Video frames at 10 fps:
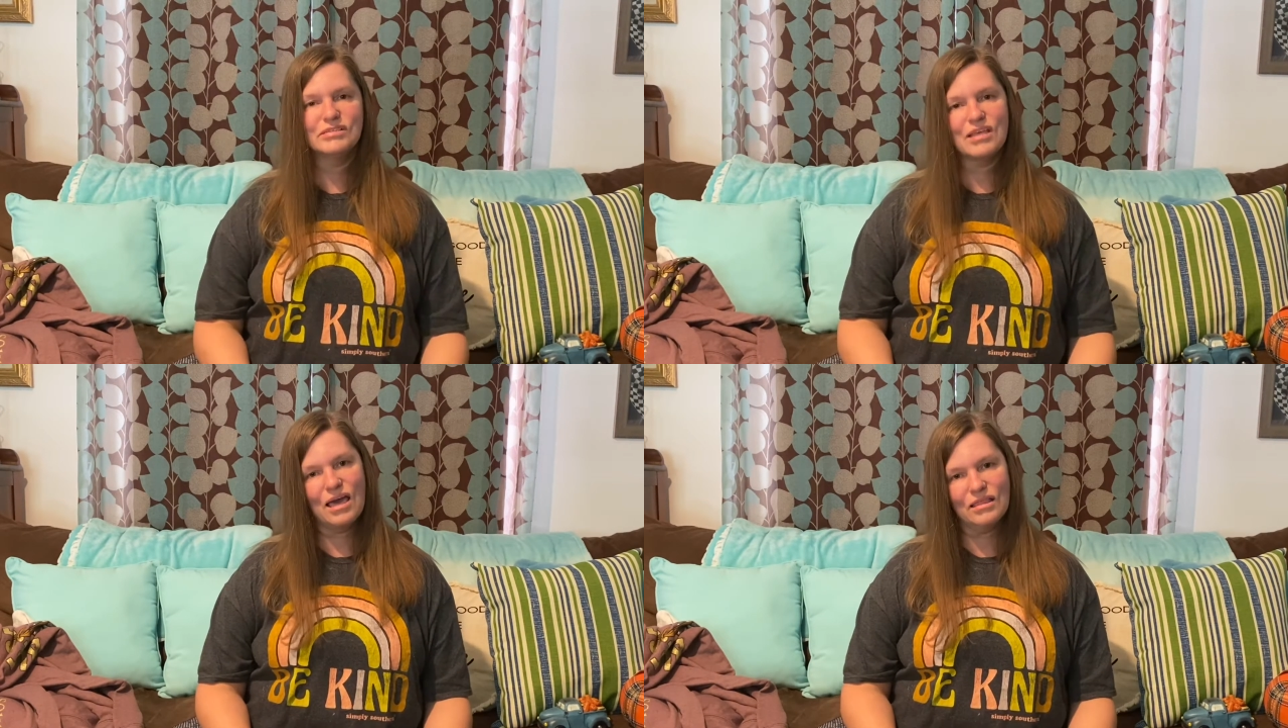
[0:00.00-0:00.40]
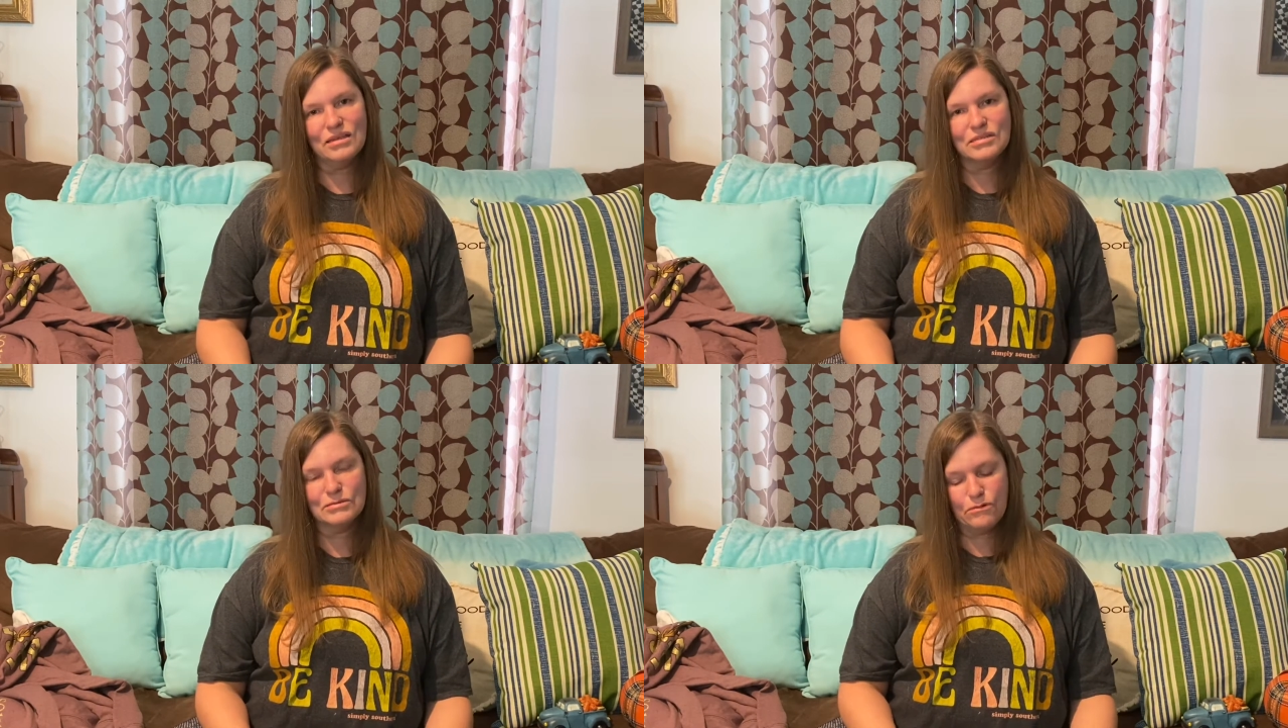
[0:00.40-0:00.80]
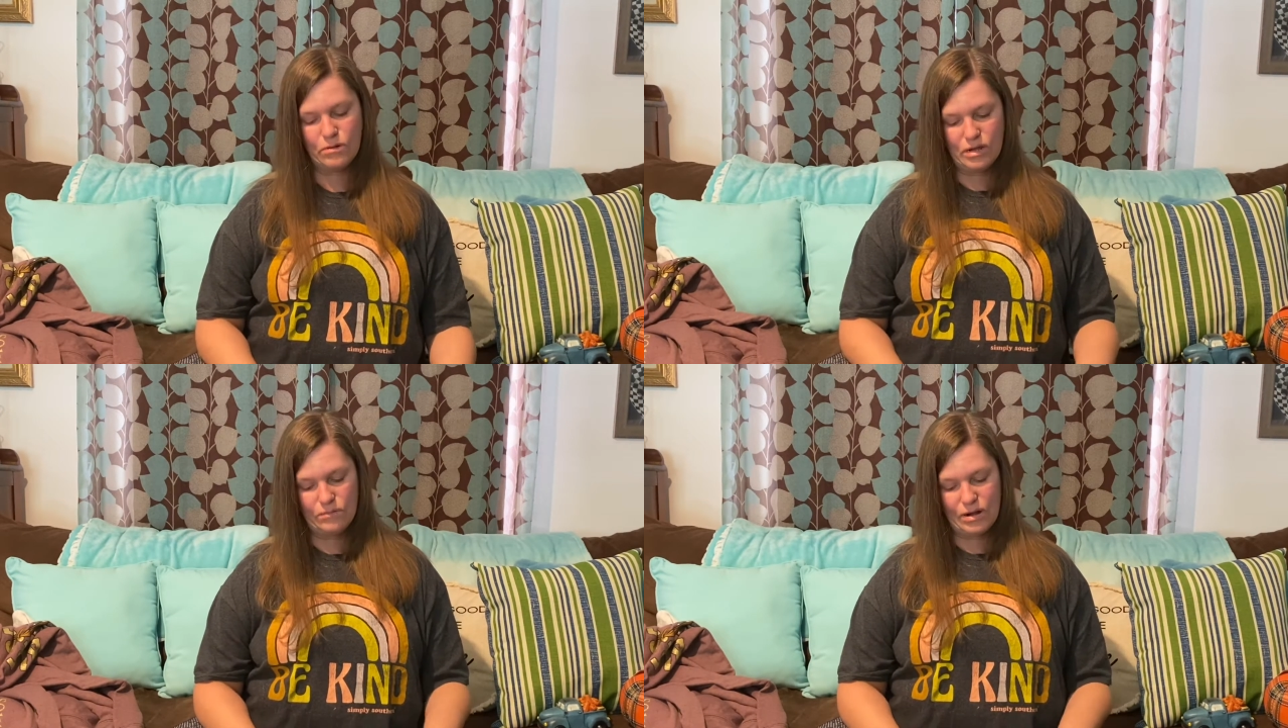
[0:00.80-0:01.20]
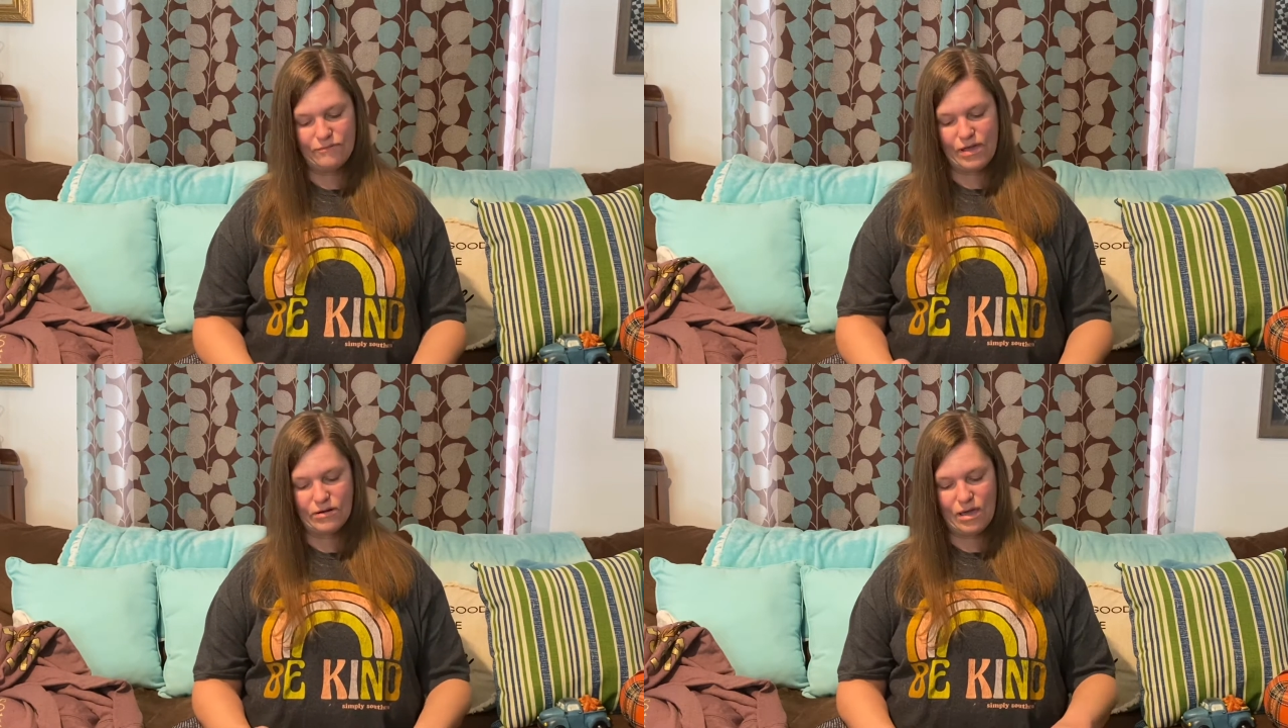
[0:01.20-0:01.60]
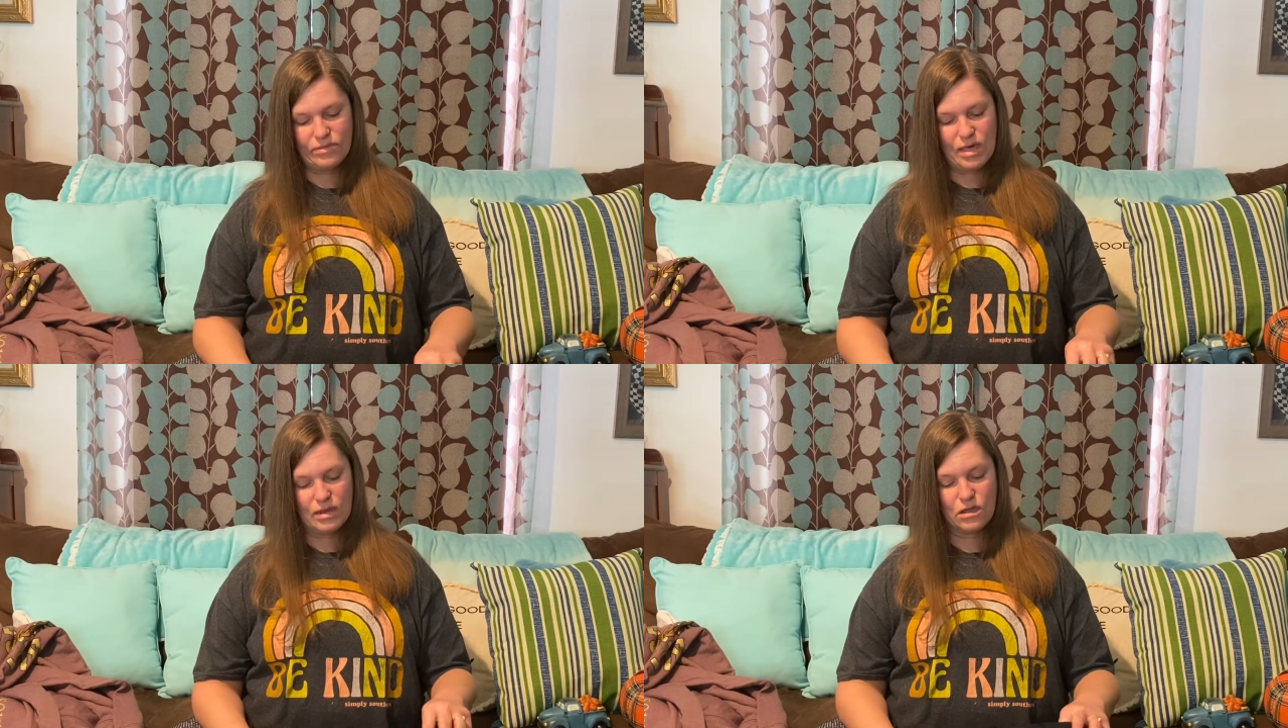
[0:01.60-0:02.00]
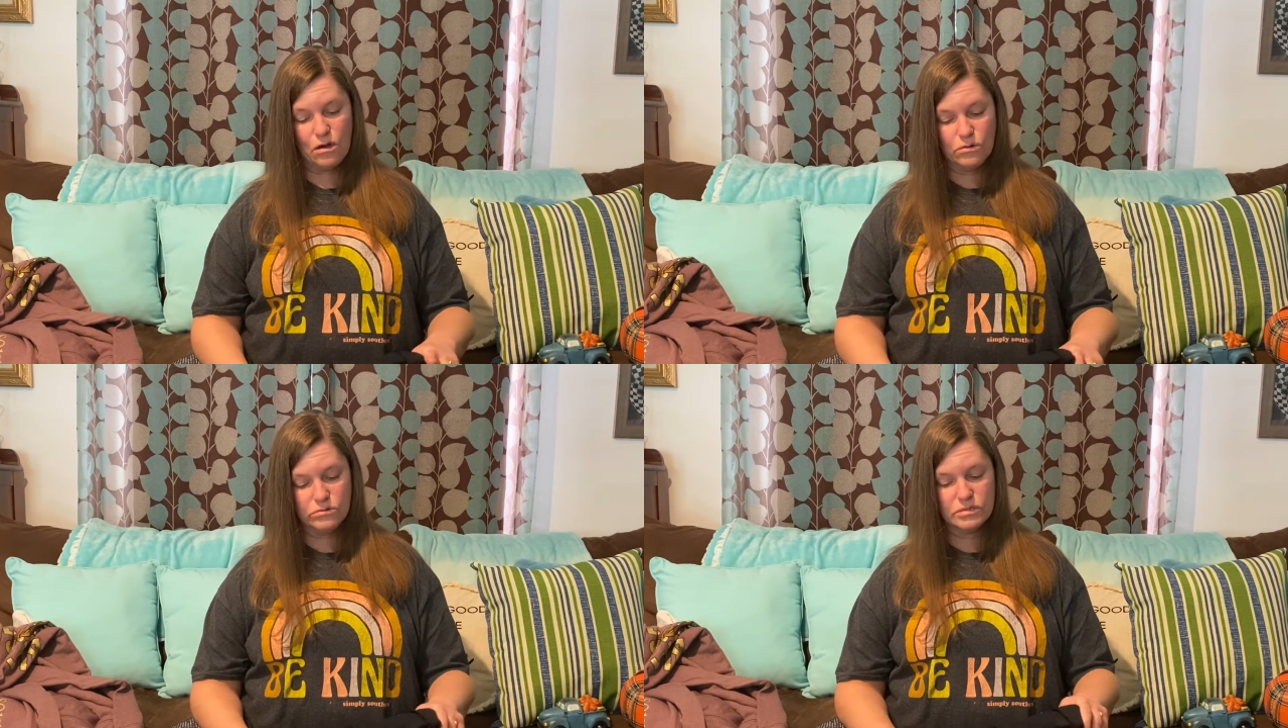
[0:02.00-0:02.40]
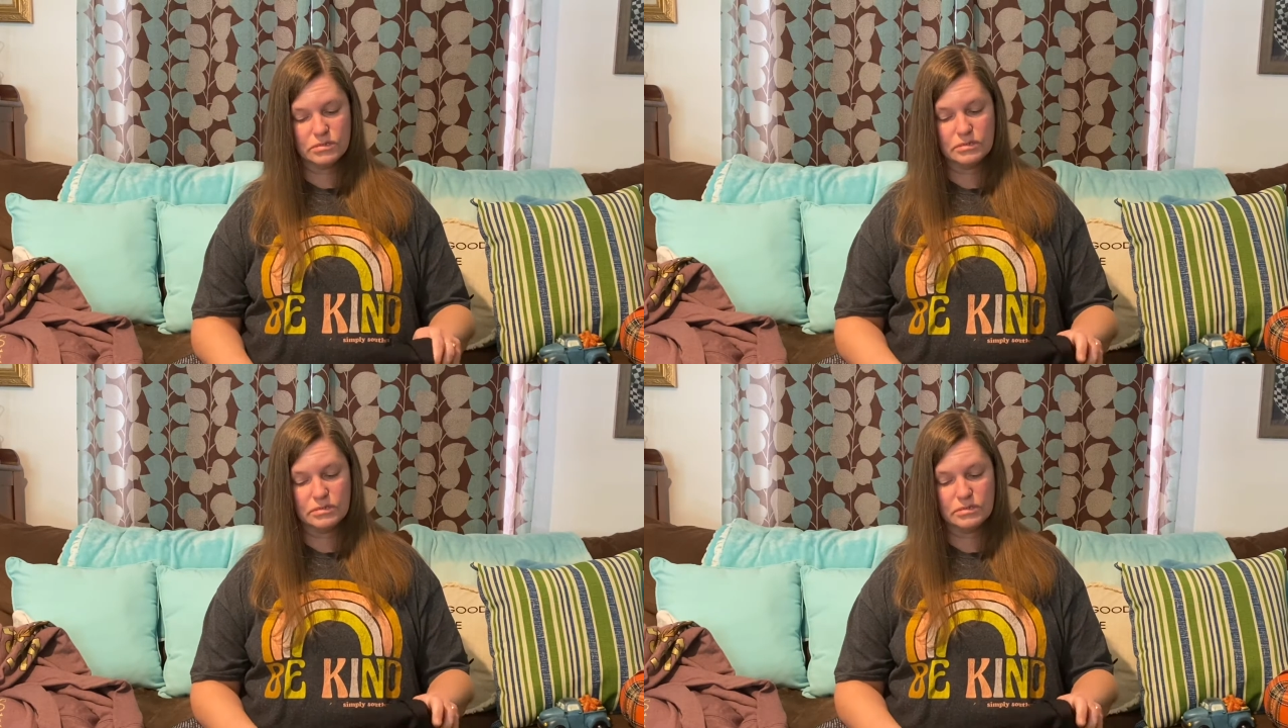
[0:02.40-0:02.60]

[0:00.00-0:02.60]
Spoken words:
sadly disappointed when I found out that Kohl's